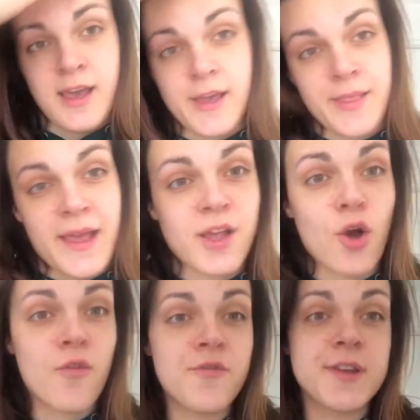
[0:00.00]
and like
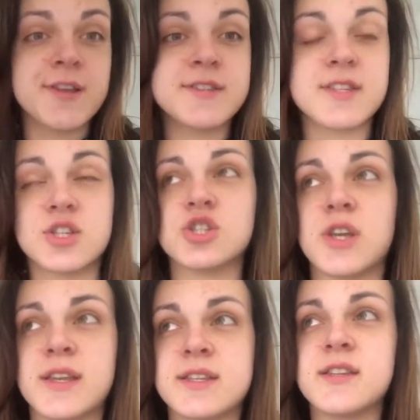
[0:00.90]
confidence. And
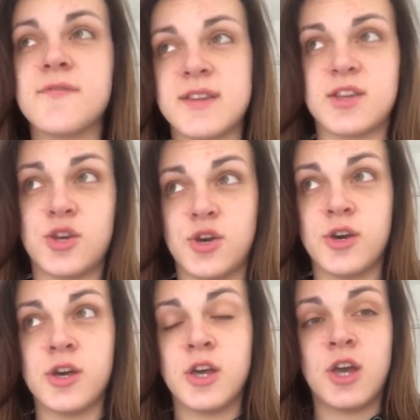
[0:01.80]
she did a
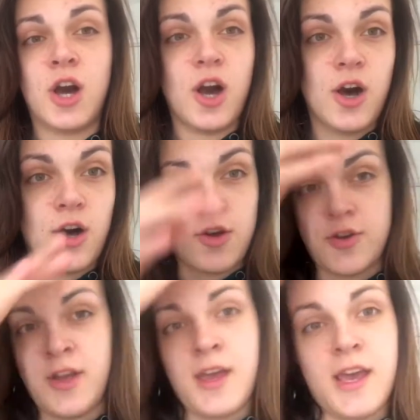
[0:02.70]
video
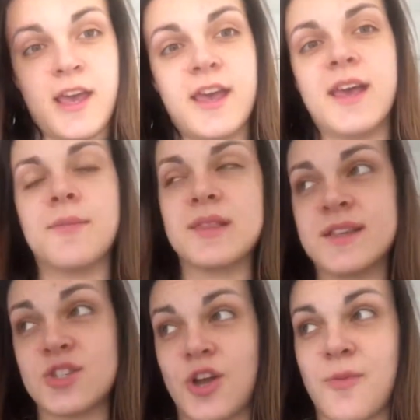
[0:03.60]
on um,
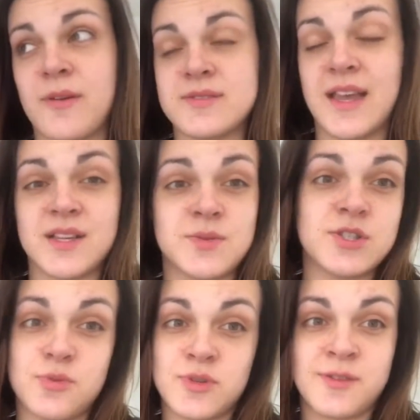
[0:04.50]
Let's Talk About Sex,
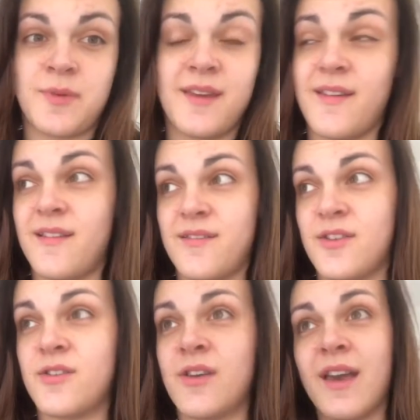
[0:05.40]
which was a bit...
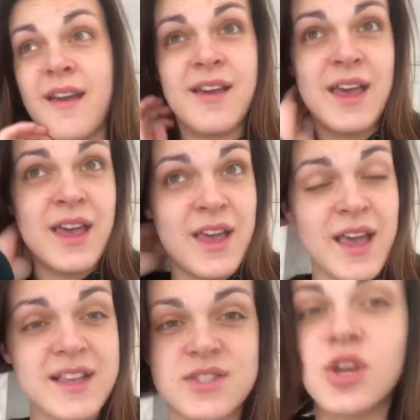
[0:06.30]

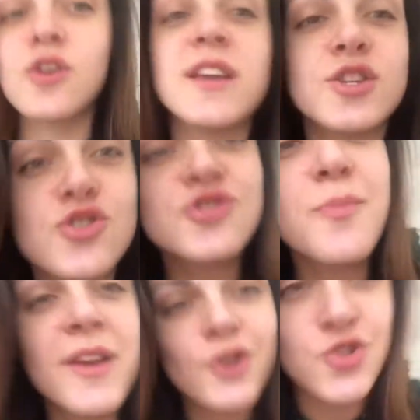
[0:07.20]
It's not, it
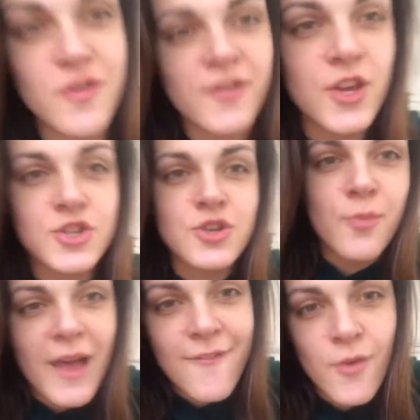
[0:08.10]
shouldn't be controversial,
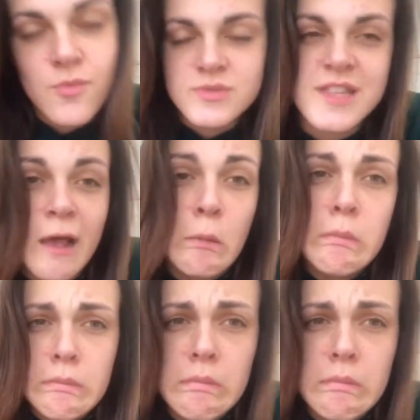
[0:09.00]
but everyone was like, mm.